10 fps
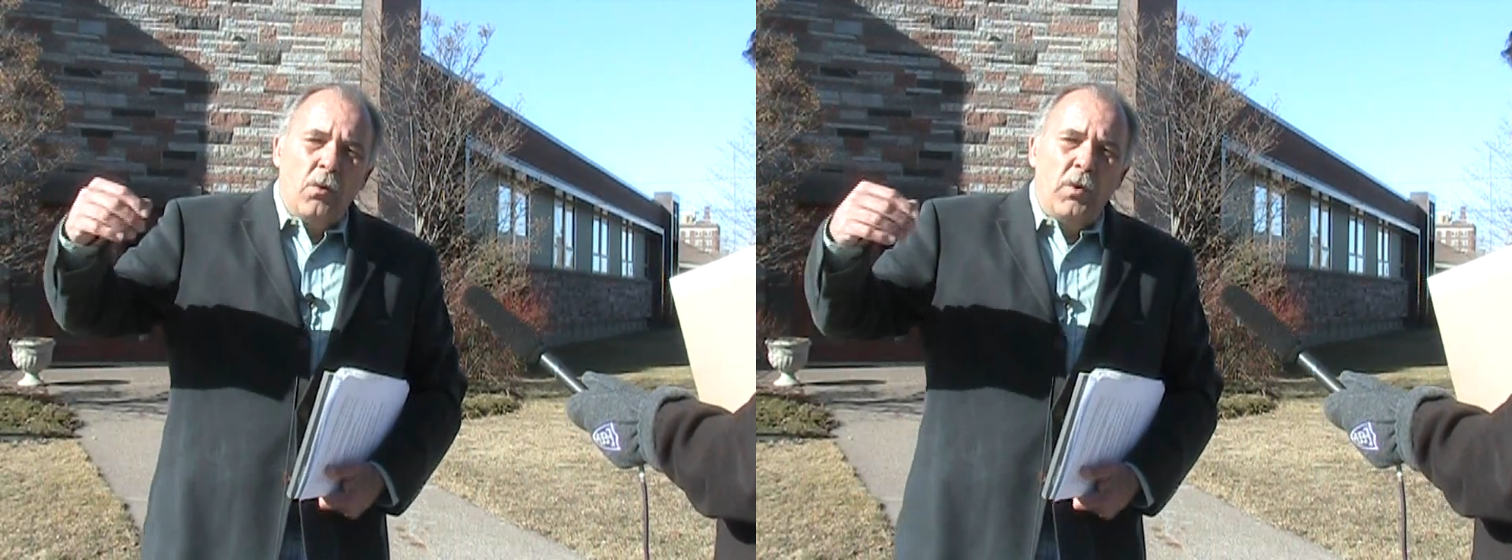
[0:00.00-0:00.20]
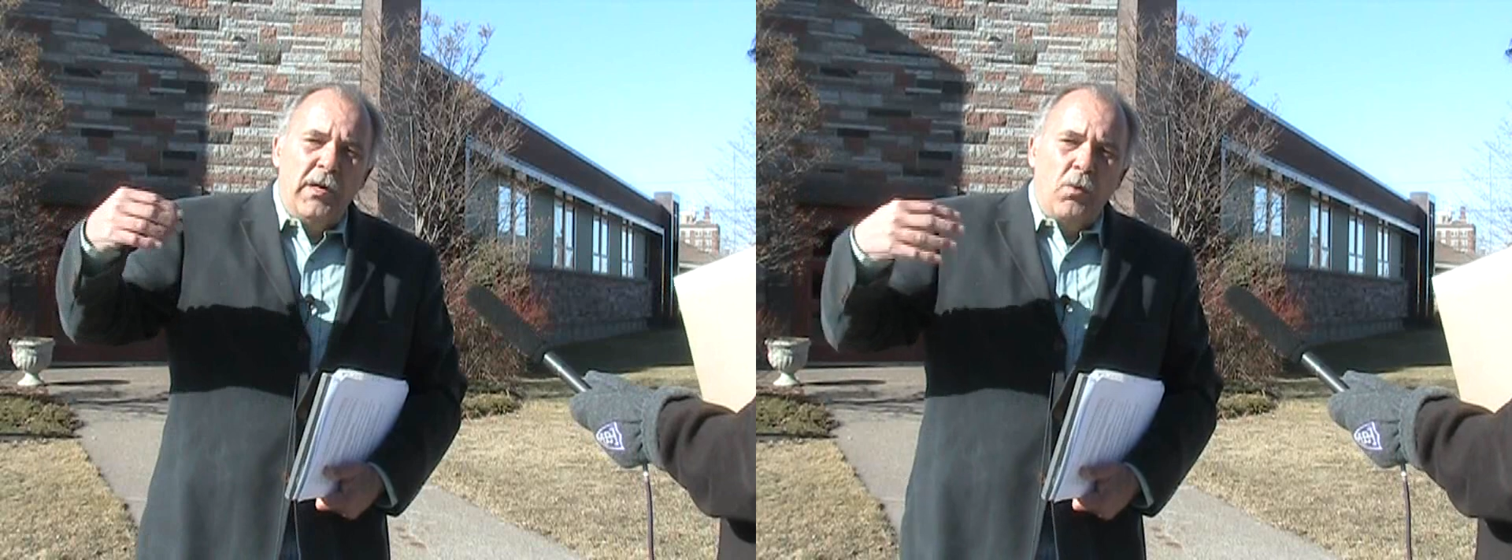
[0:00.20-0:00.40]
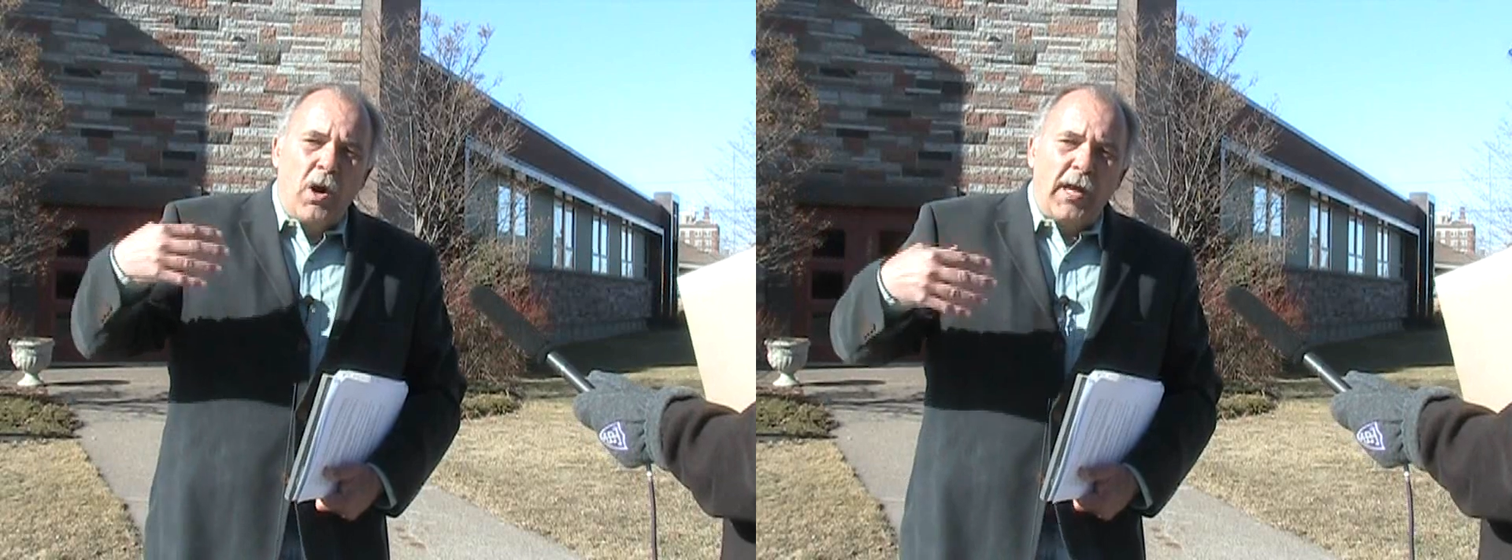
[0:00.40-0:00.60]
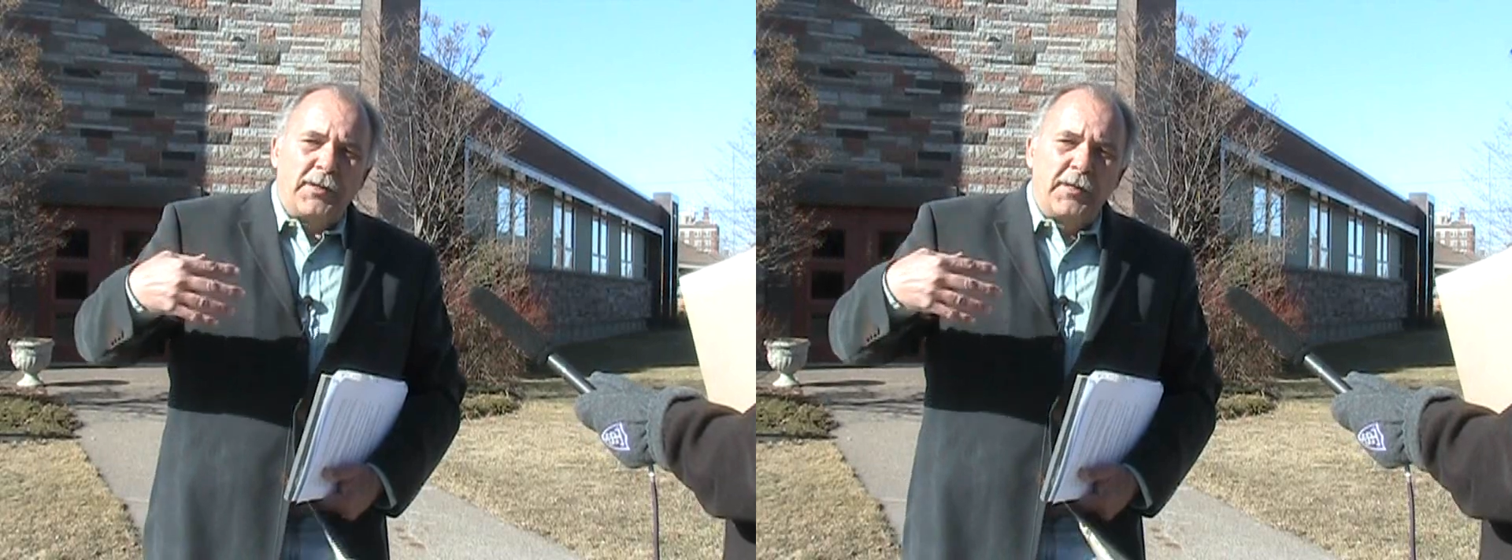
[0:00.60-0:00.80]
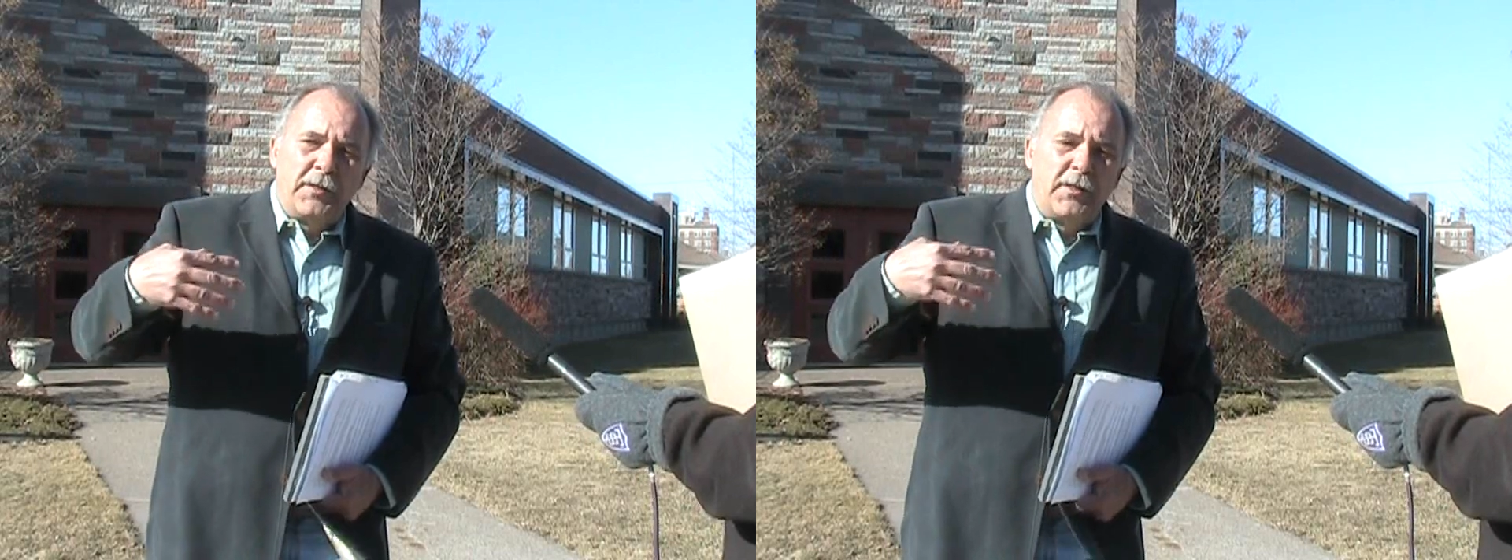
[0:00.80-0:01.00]
We
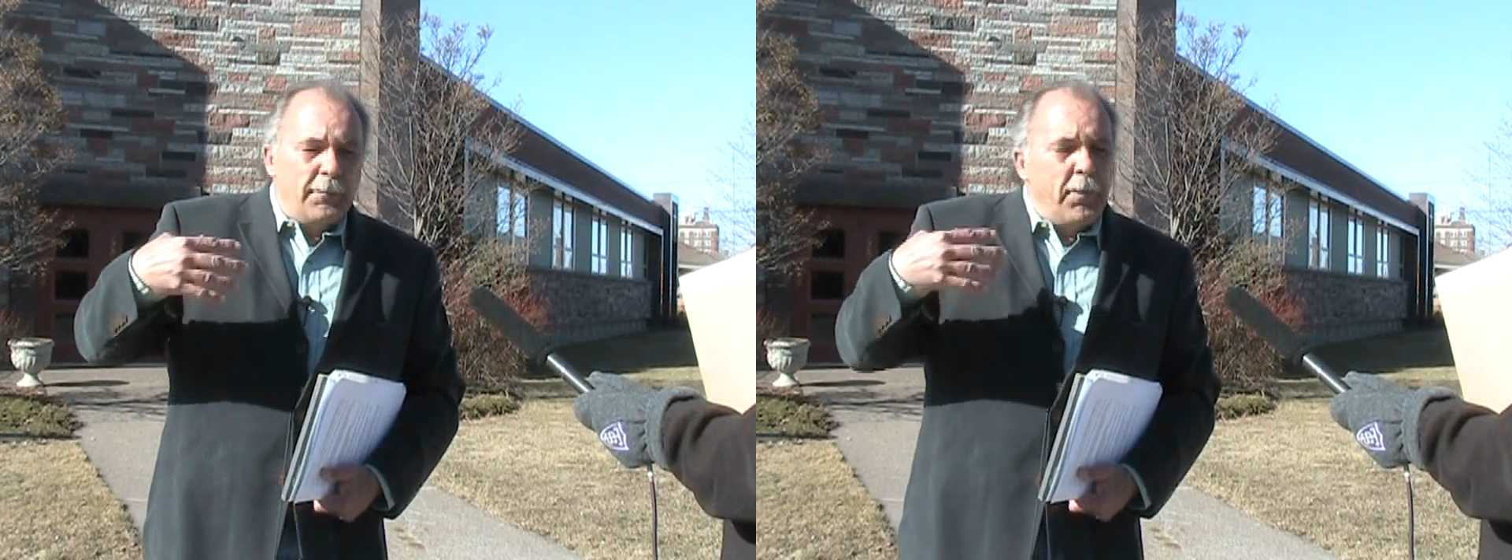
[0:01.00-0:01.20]
want the